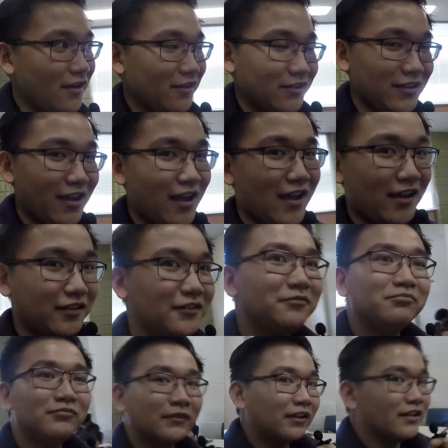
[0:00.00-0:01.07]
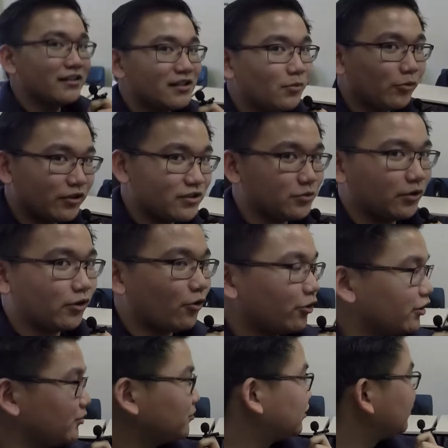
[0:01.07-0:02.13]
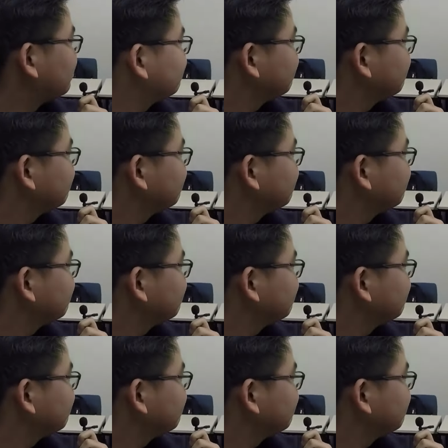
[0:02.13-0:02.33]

Yeah, and someone's recording me.